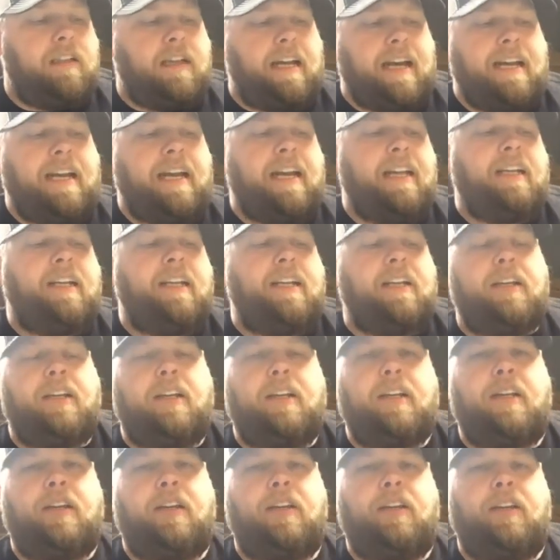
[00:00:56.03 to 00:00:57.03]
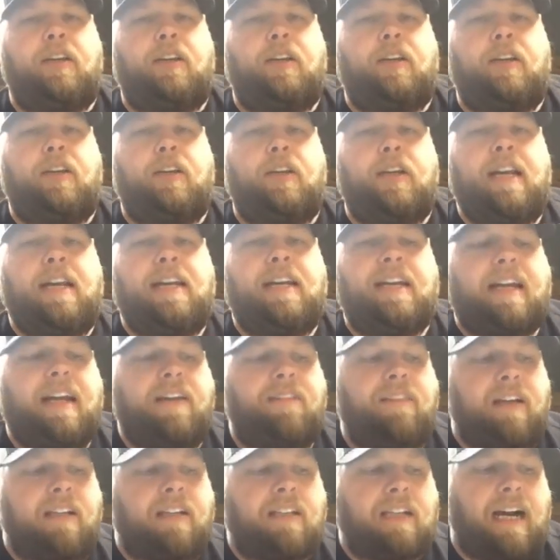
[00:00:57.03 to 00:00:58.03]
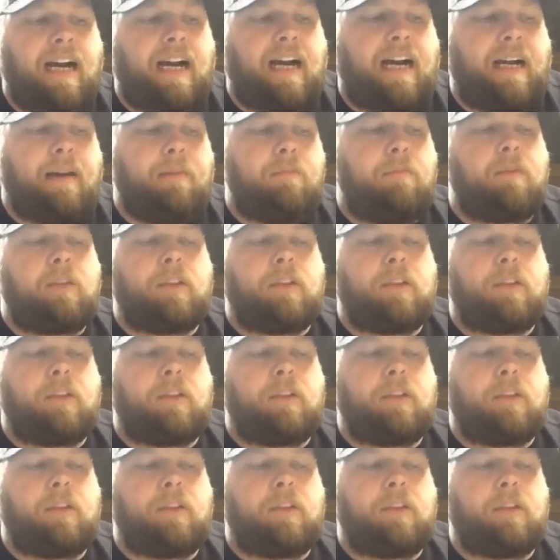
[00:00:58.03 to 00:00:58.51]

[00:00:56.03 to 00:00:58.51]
and then you need to give it time.